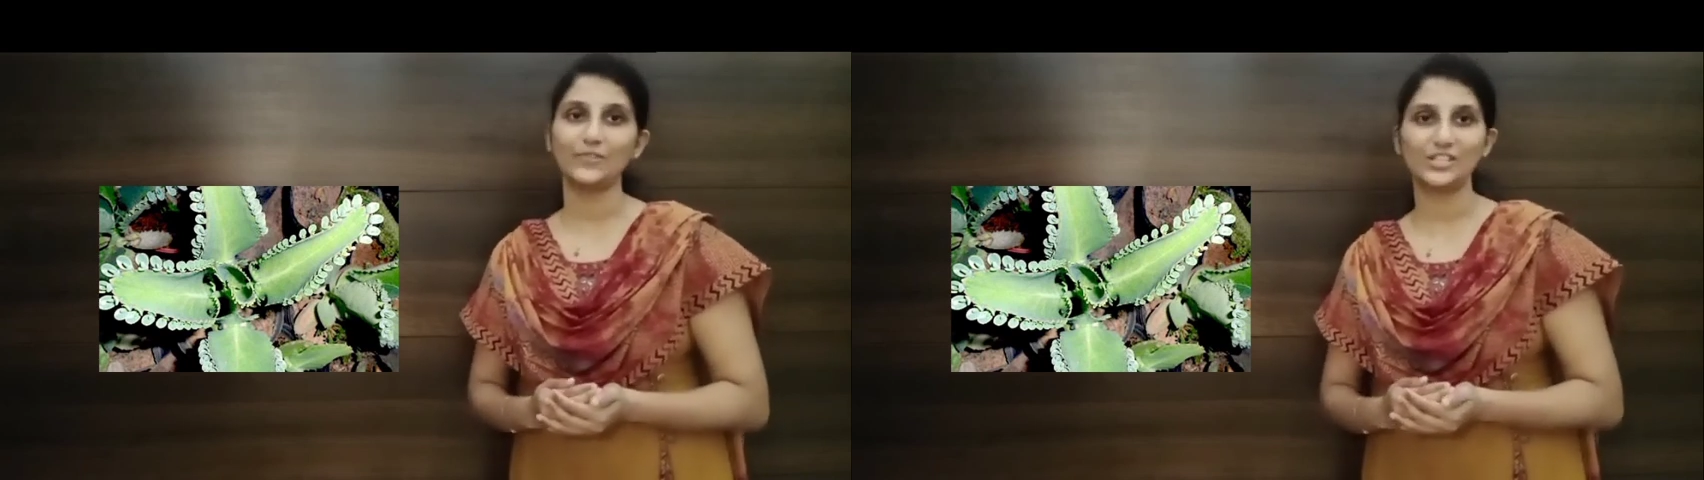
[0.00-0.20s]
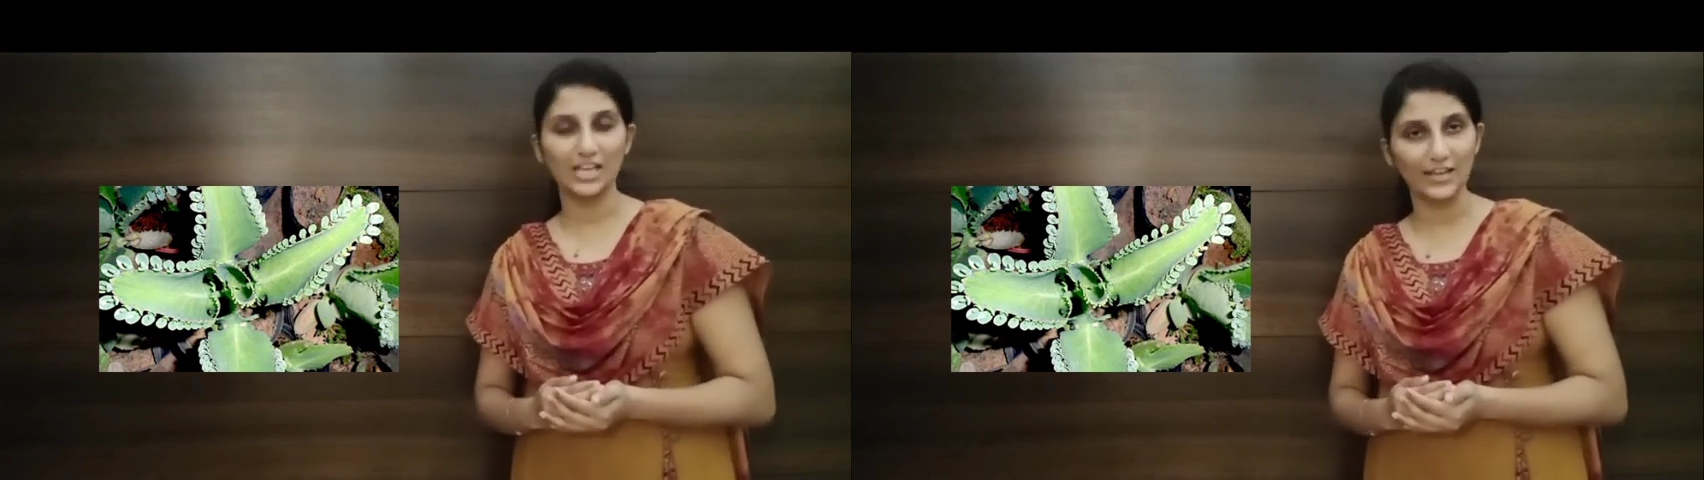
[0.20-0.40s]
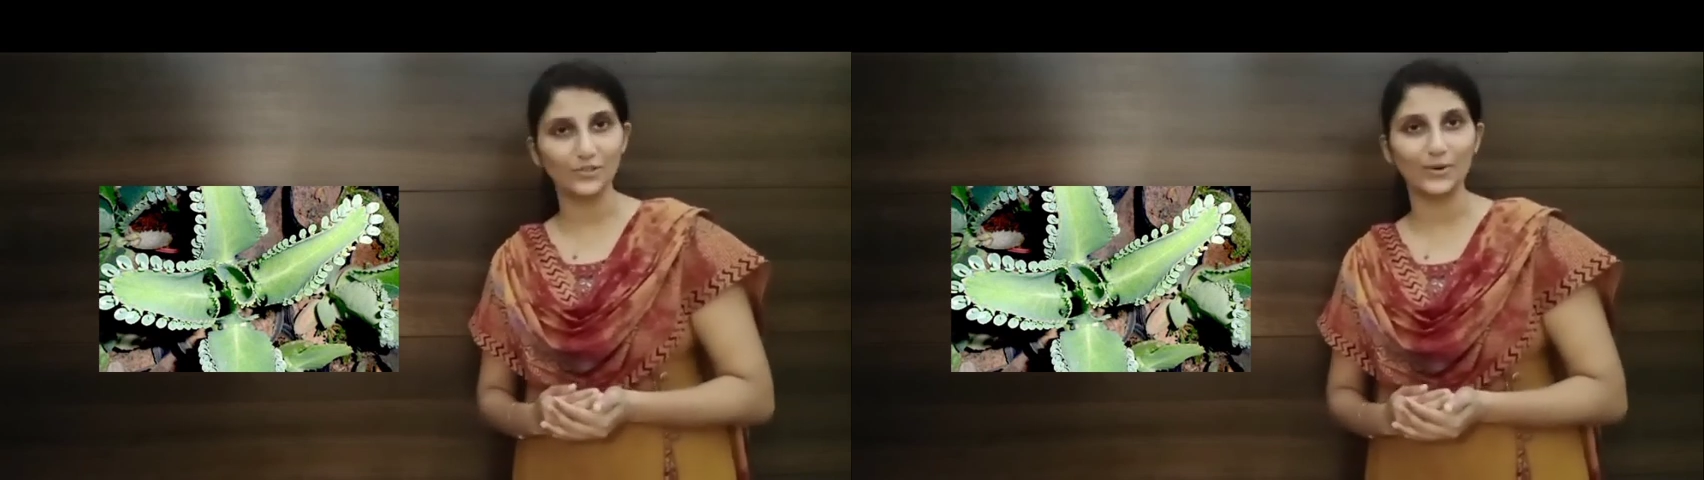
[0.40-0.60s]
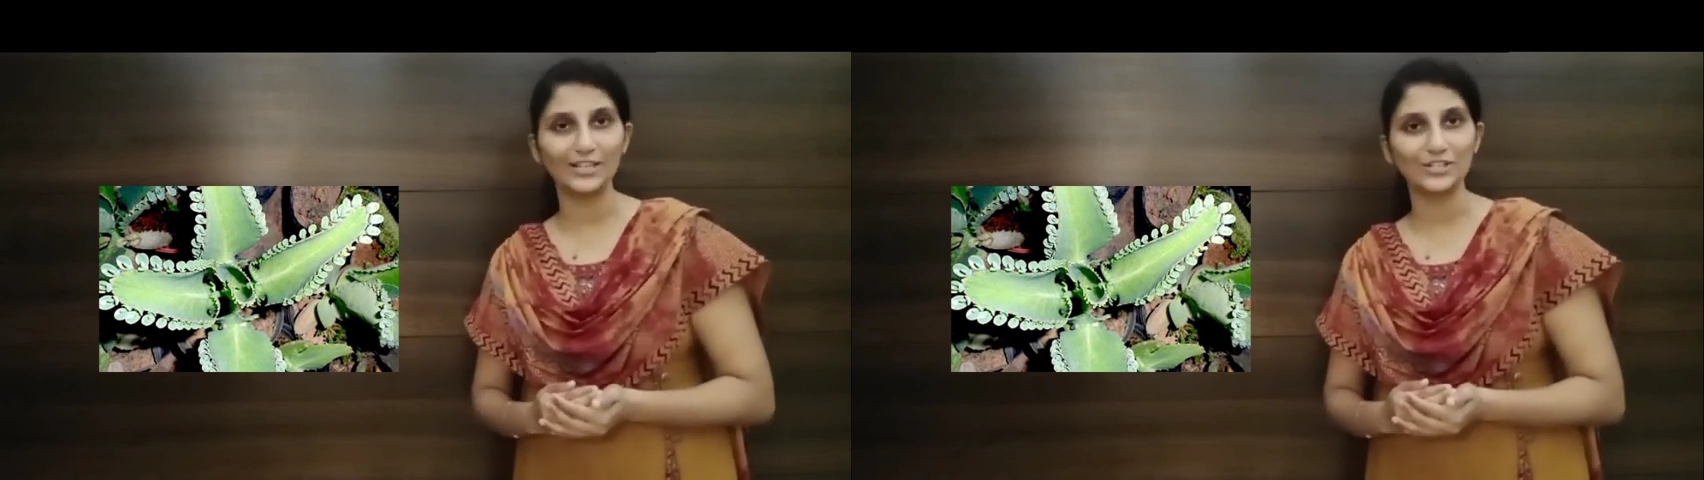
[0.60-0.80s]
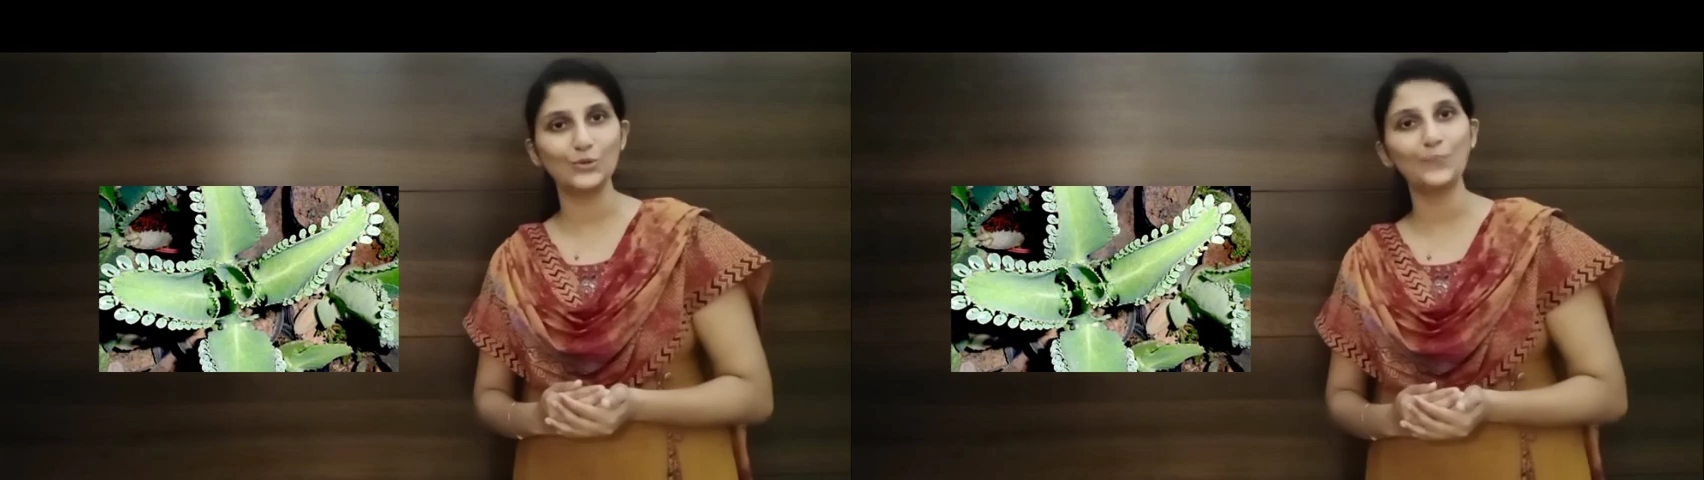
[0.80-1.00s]
which gives
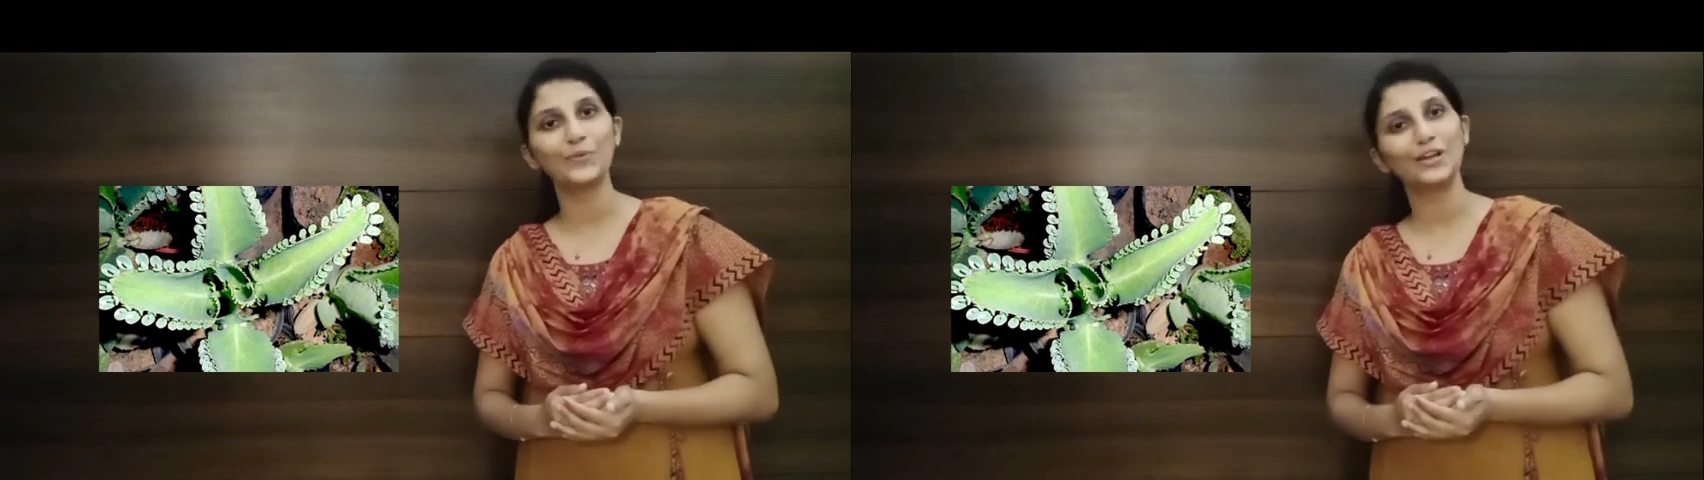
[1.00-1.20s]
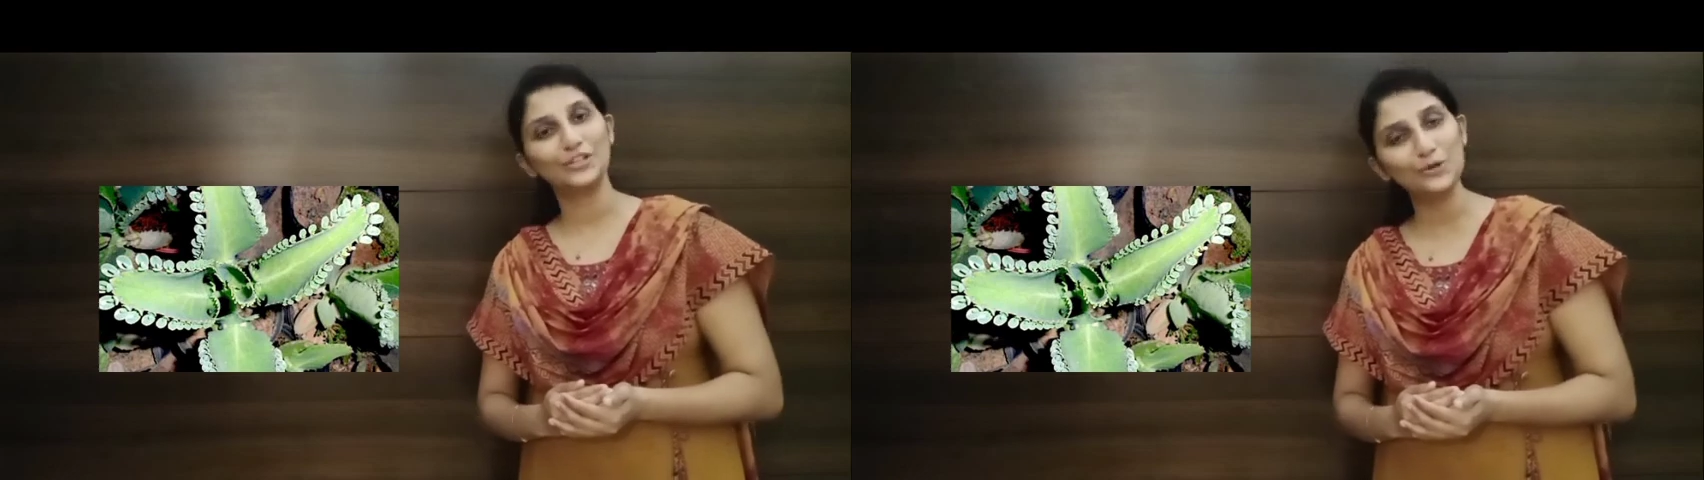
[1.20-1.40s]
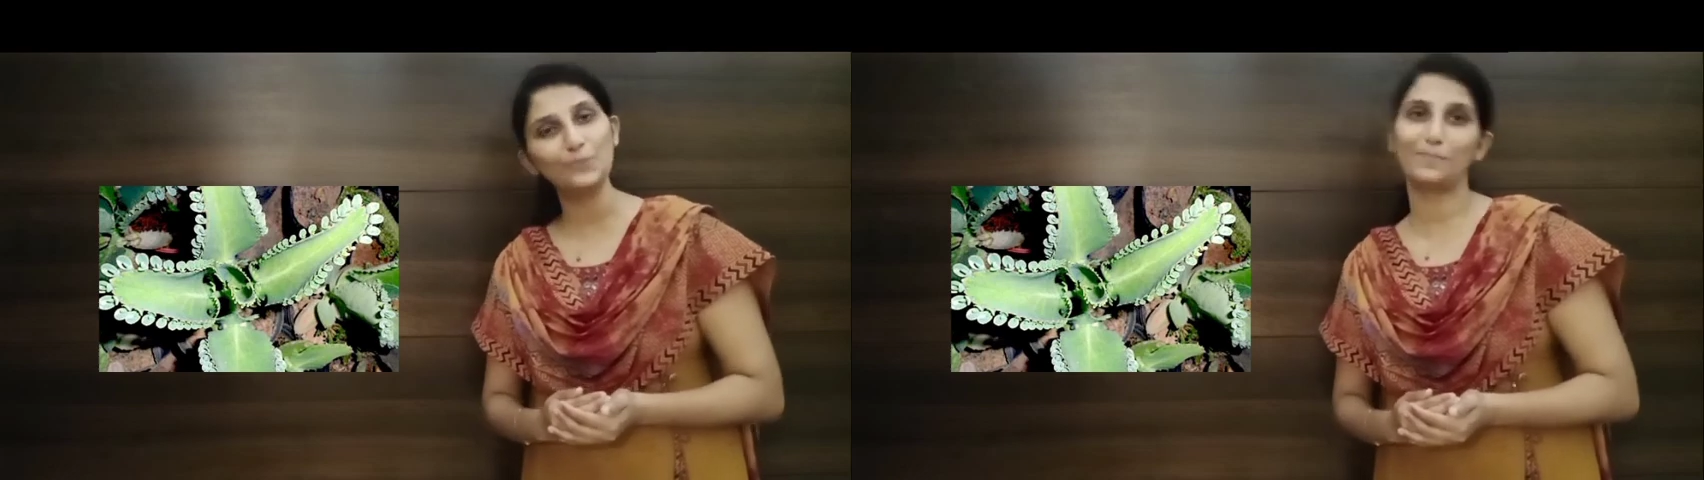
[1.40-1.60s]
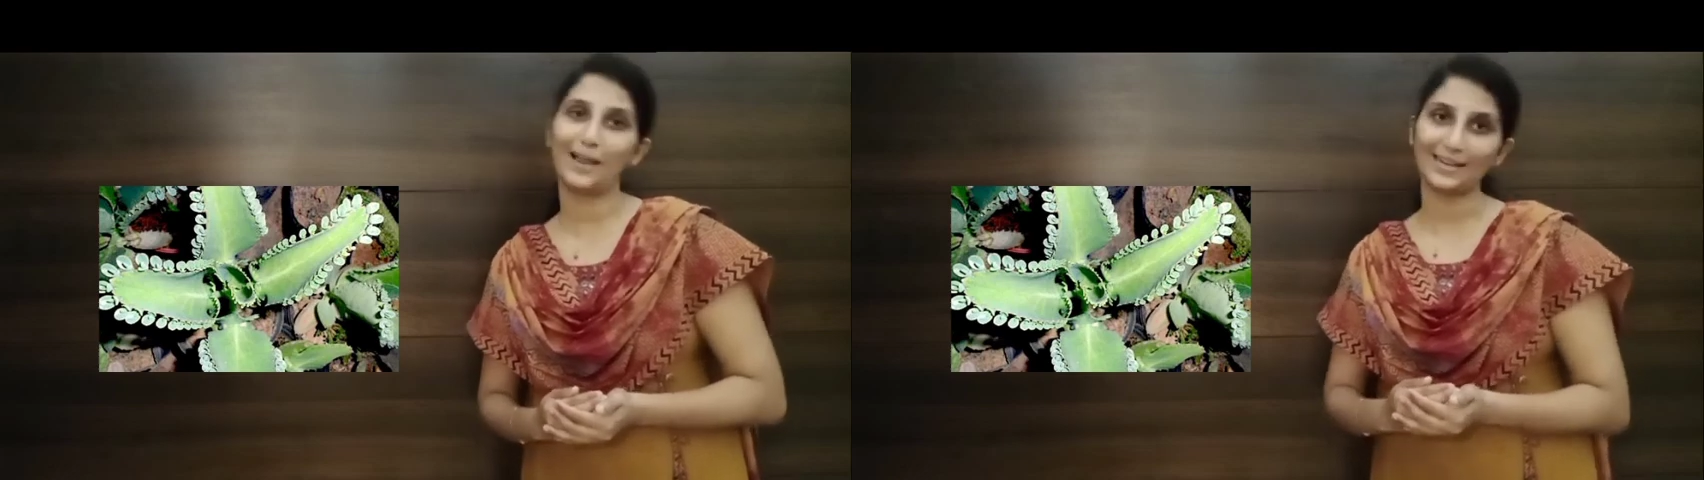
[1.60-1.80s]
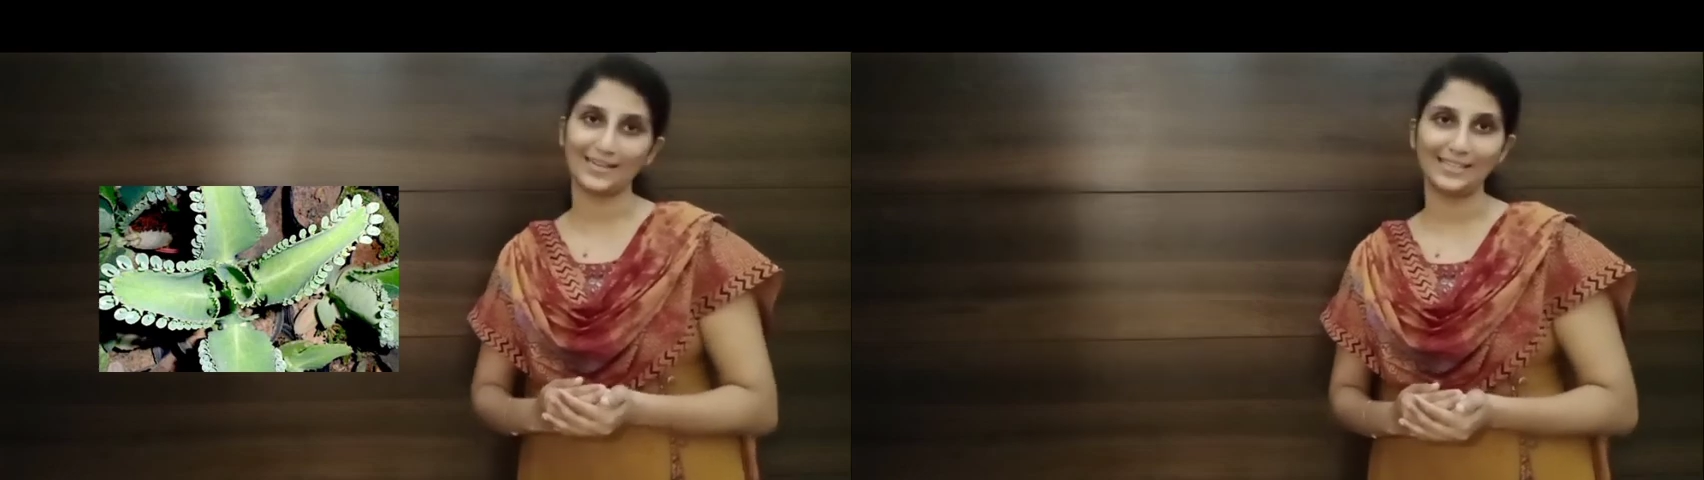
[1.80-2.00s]
rise to new
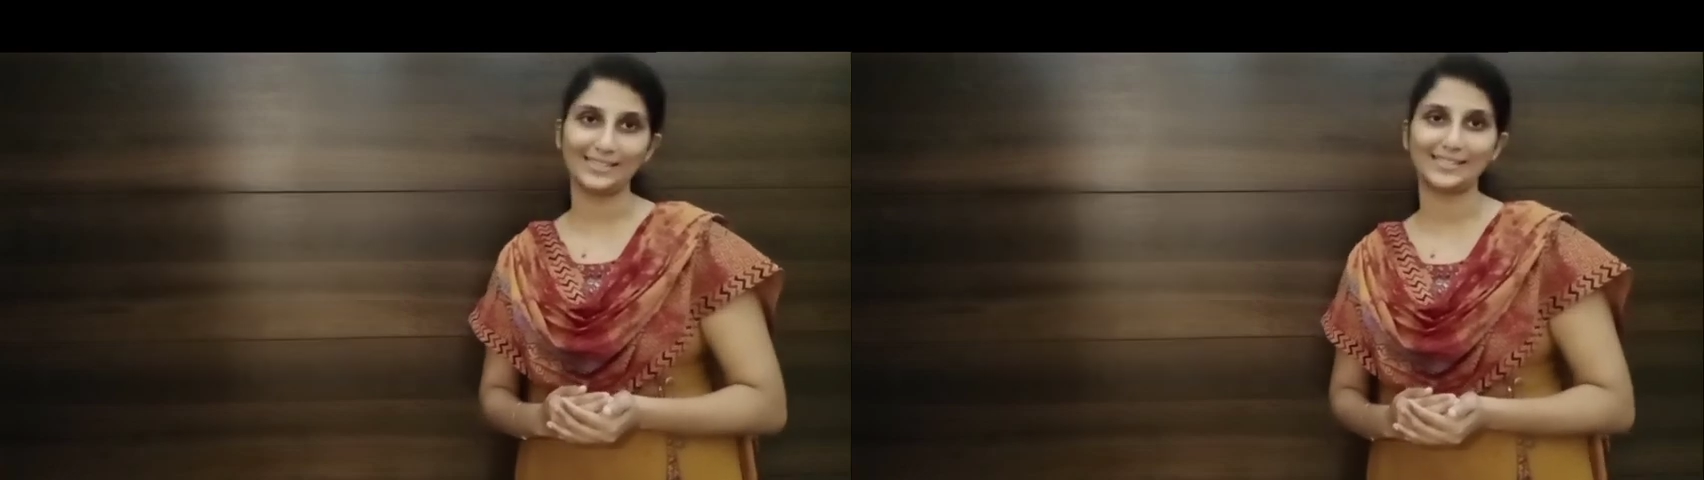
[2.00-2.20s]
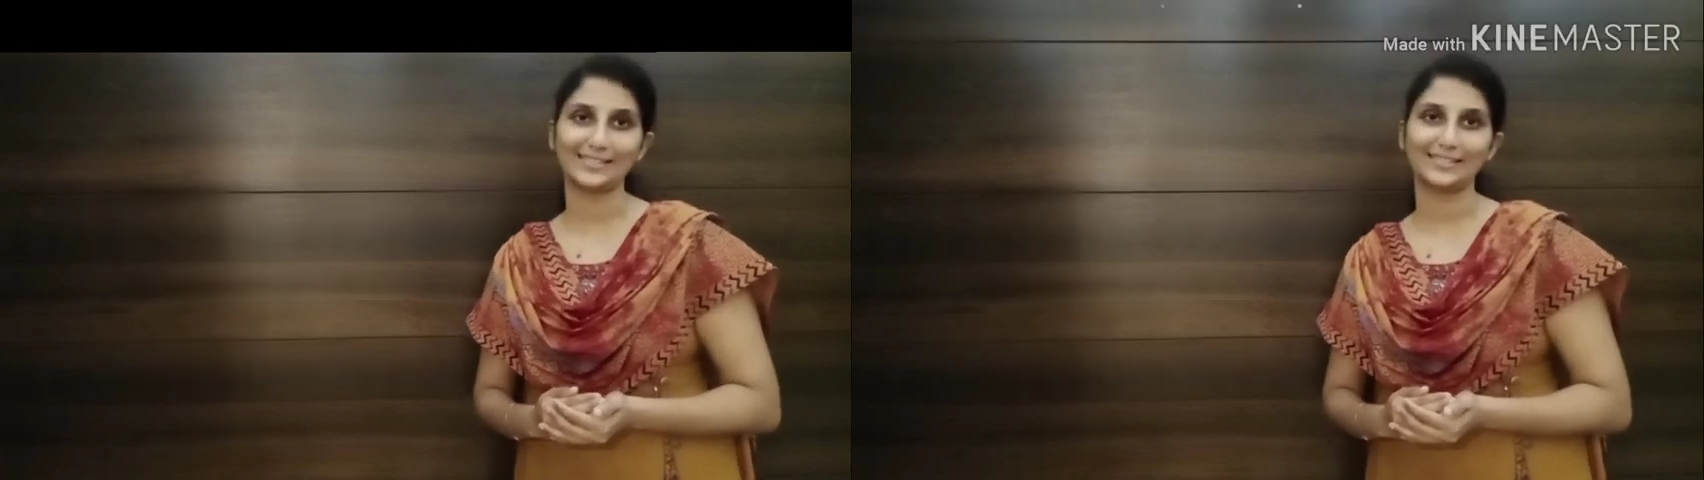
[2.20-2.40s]
plantlets.